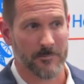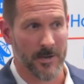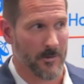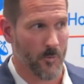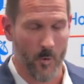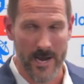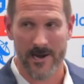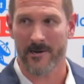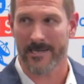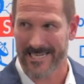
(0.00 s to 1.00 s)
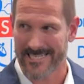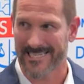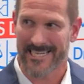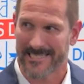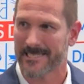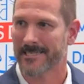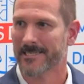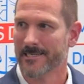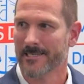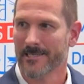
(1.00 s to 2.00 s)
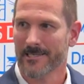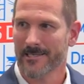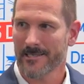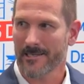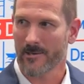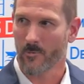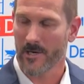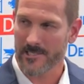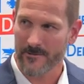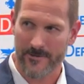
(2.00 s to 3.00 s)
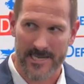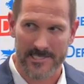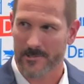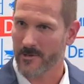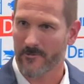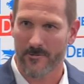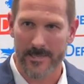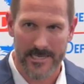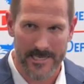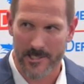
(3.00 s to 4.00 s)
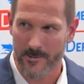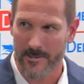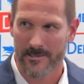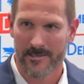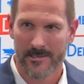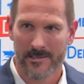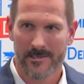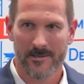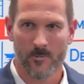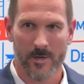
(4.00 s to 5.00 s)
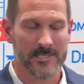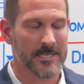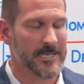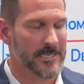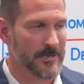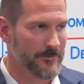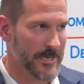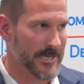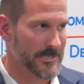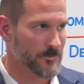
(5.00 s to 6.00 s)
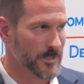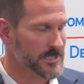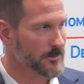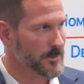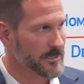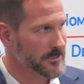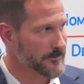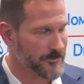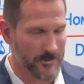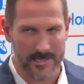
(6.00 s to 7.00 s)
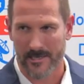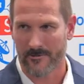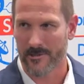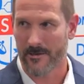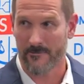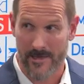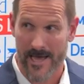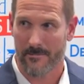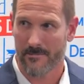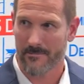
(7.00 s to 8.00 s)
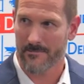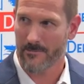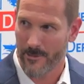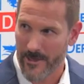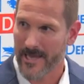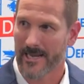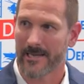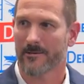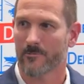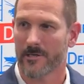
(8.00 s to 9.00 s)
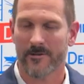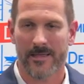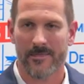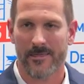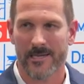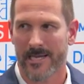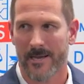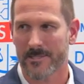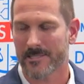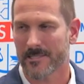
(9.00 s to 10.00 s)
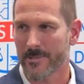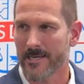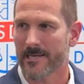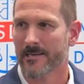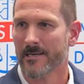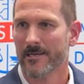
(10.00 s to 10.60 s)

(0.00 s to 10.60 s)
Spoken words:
about where is it and what is the fastest route for me to get to it? What is it identified as? What's the relative threat level of that thing, whatever that thing happens to be?